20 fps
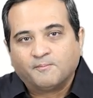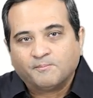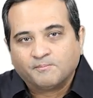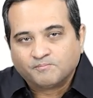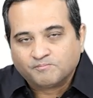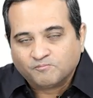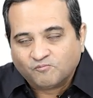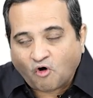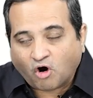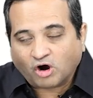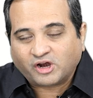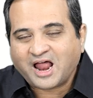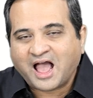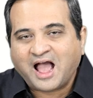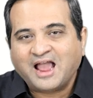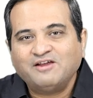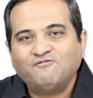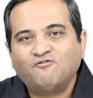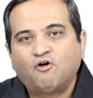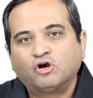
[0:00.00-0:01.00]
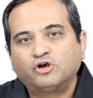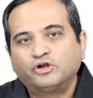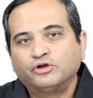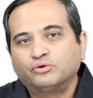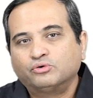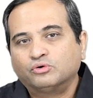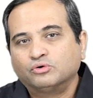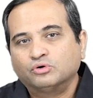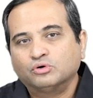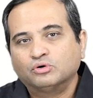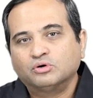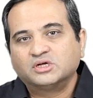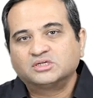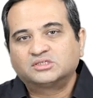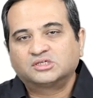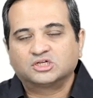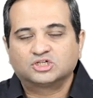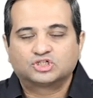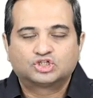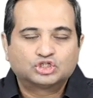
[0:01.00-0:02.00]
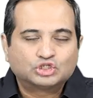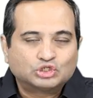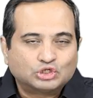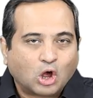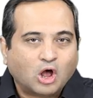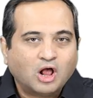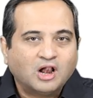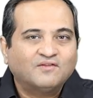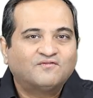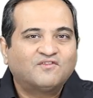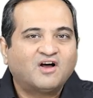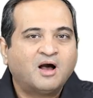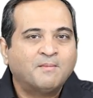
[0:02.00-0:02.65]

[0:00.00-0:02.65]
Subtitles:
what I want you to do is solve